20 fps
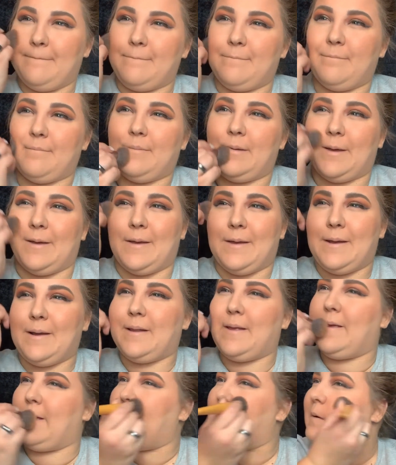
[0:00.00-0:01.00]
But
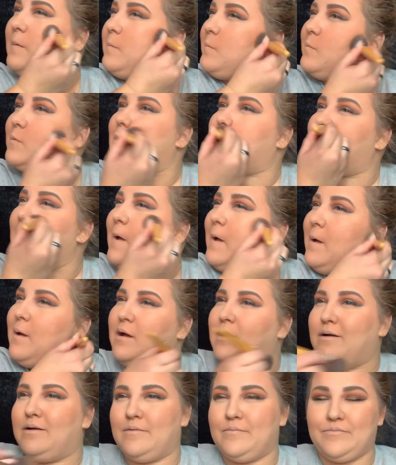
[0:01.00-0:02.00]
yeah,
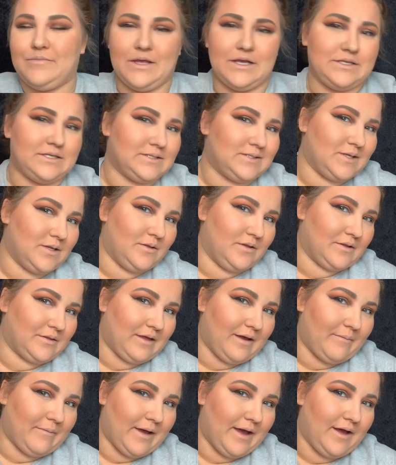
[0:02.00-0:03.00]
it doesn't look
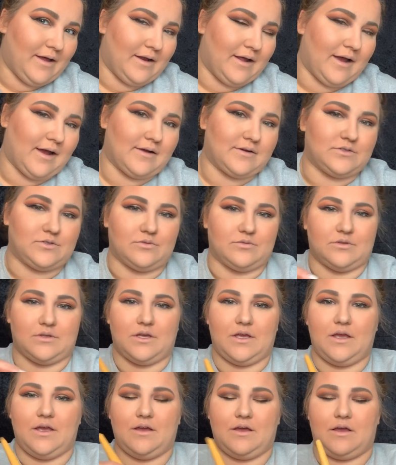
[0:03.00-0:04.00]
that bad
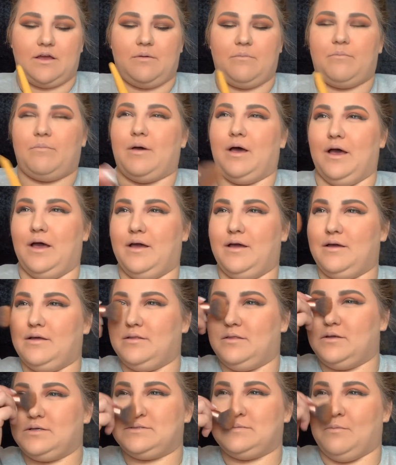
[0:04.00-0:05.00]
actually, but it
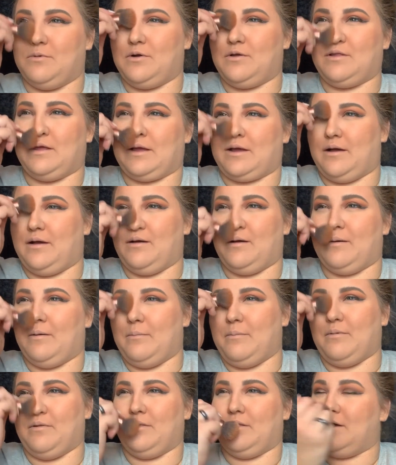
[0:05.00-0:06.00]
looks more like a
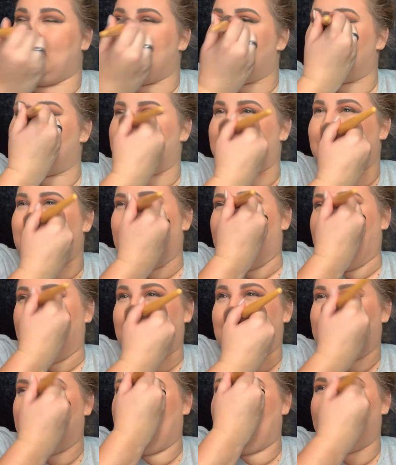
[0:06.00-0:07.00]
blush shade
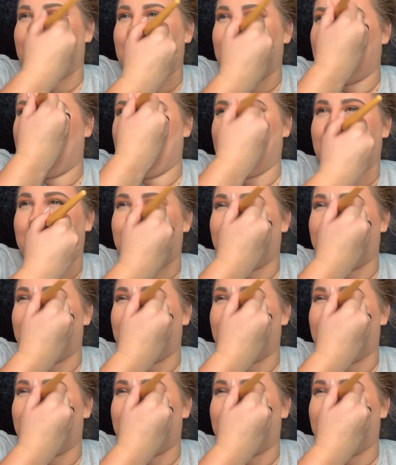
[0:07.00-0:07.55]
to me, in